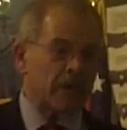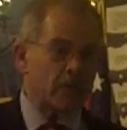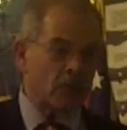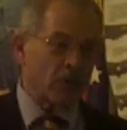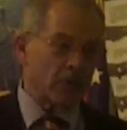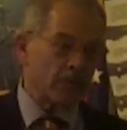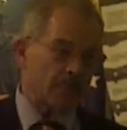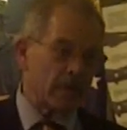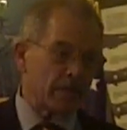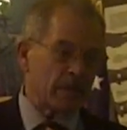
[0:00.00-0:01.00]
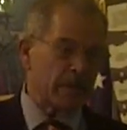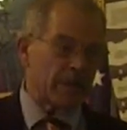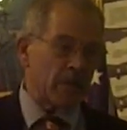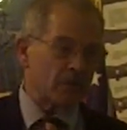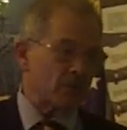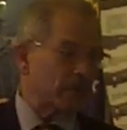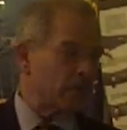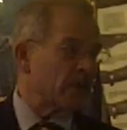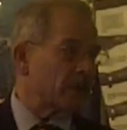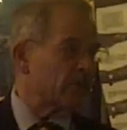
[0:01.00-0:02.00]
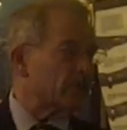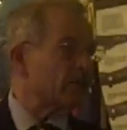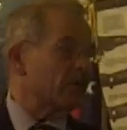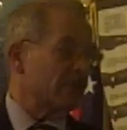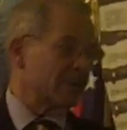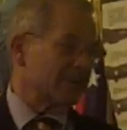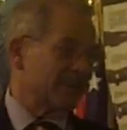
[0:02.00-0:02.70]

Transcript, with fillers: never had more than maybe 1,000 people on patrol.